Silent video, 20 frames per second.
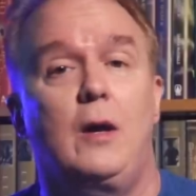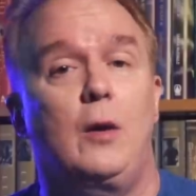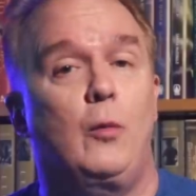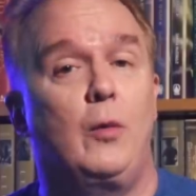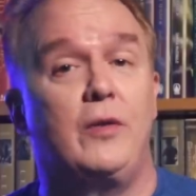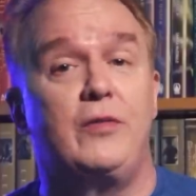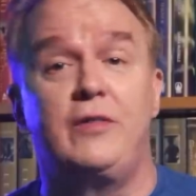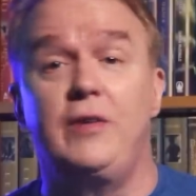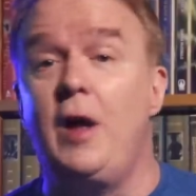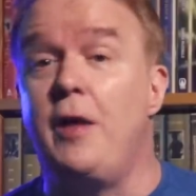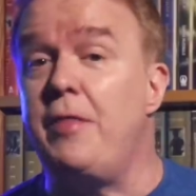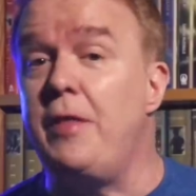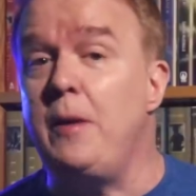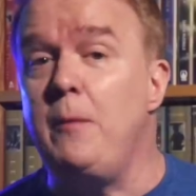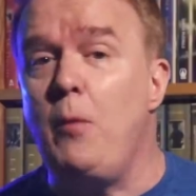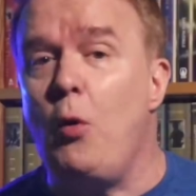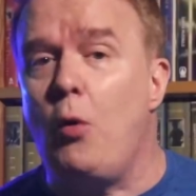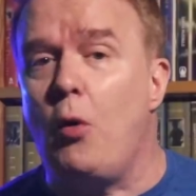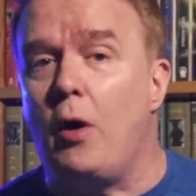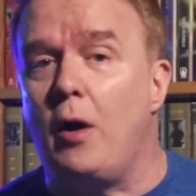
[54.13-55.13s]
was nothing
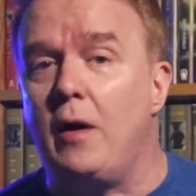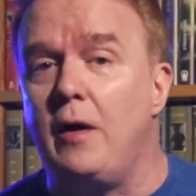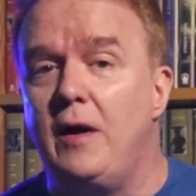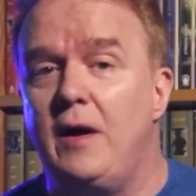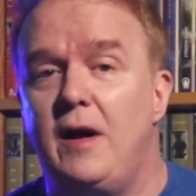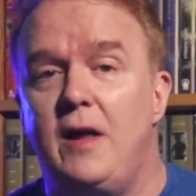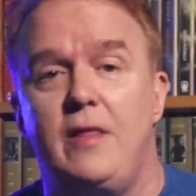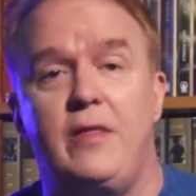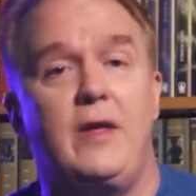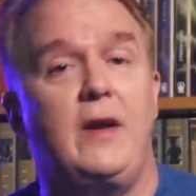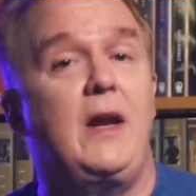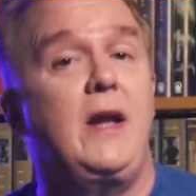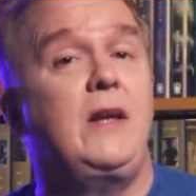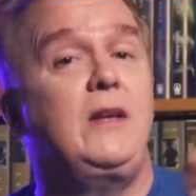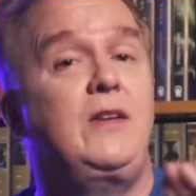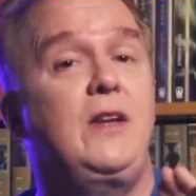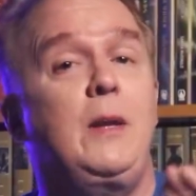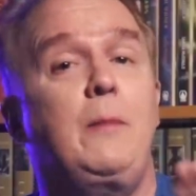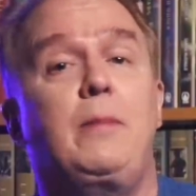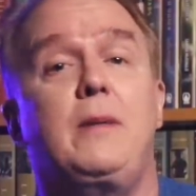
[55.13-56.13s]
more than a
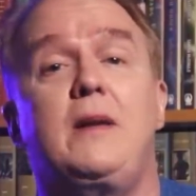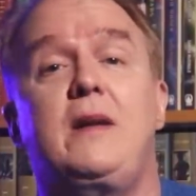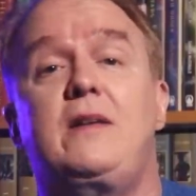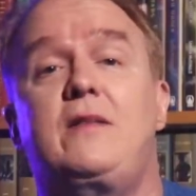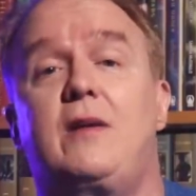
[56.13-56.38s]
deeply